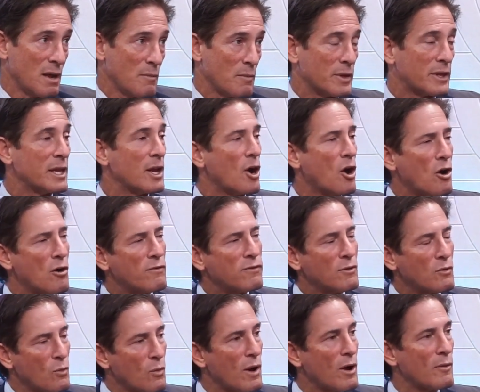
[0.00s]
But the
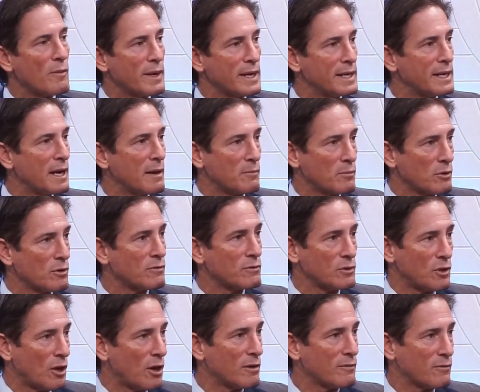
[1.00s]
overwhelming number of
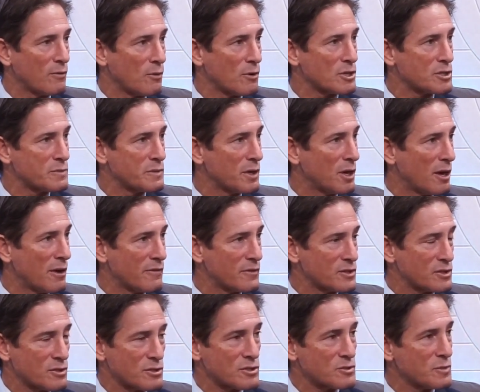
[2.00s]
law enforcement
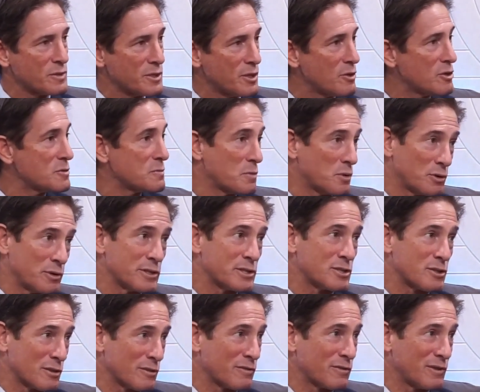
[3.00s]
officers, when those
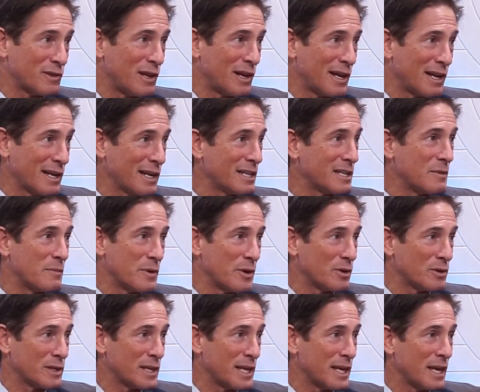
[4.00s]
bullets are flying in the
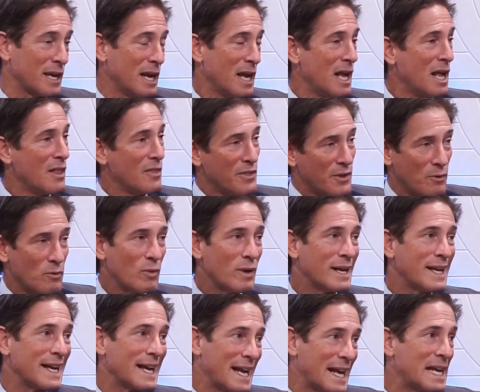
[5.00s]
building, they're
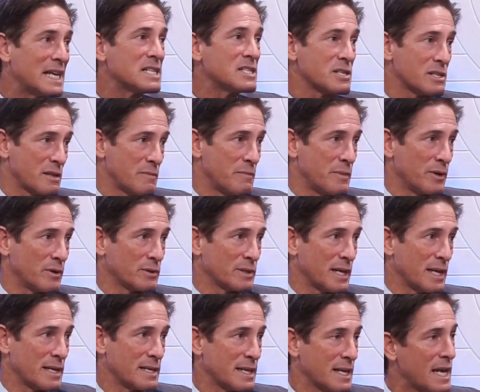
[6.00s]
running into the
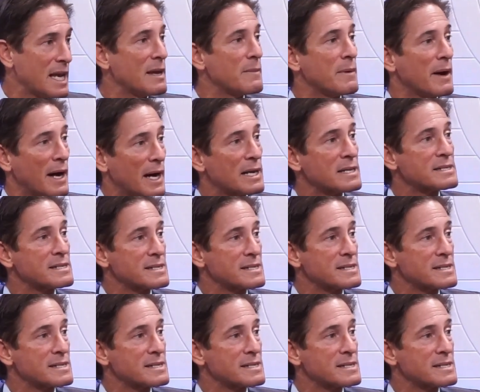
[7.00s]
building to keep us